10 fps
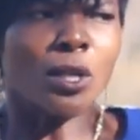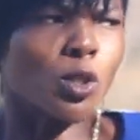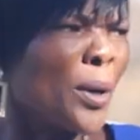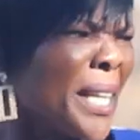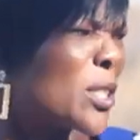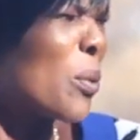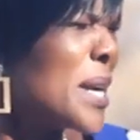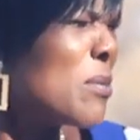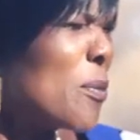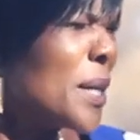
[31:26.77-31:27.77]
So at
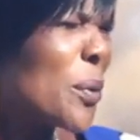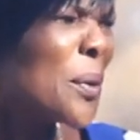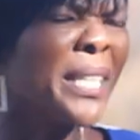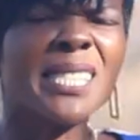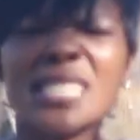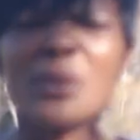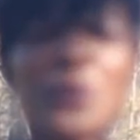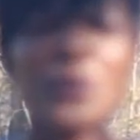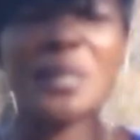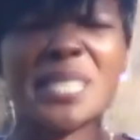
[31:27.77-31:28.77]
one moment, we were still
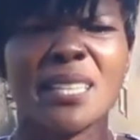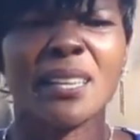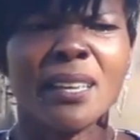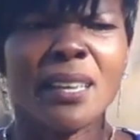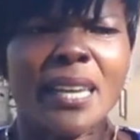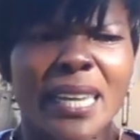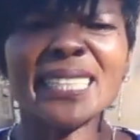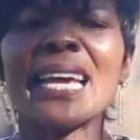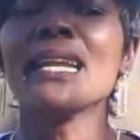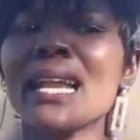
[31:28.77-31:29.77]
youths.
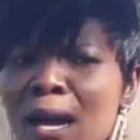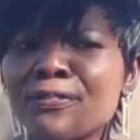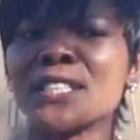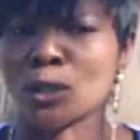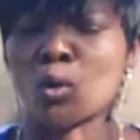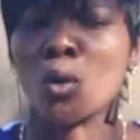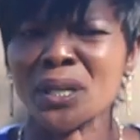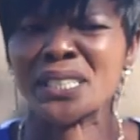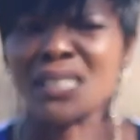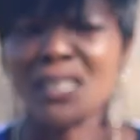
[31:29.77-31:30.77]
And I loved
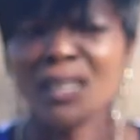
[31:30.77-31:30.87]
God.